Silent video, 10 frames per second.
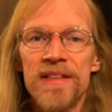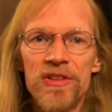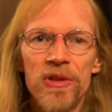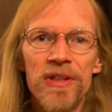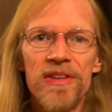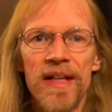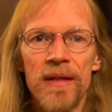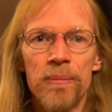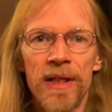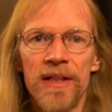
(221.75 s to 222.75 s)
is a good
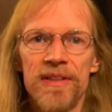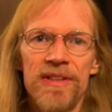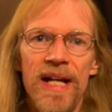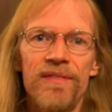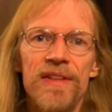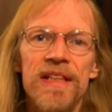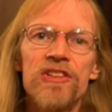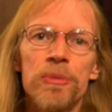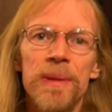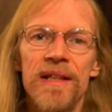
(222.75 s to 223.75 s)
thing because you have an
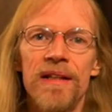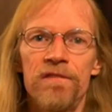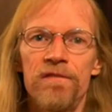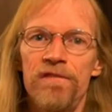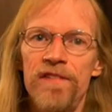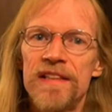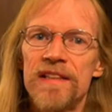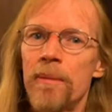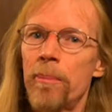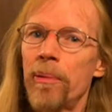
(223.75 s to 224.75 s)
instrument that
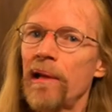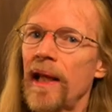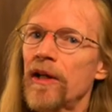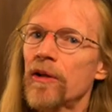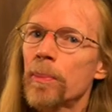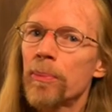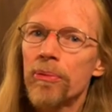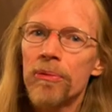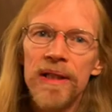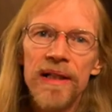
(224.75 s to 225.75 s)
fits the player
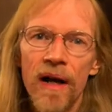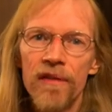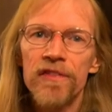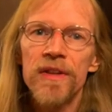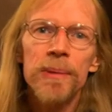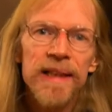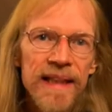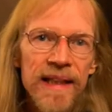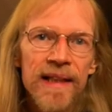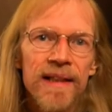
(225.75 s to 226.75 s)
pretty comfortably.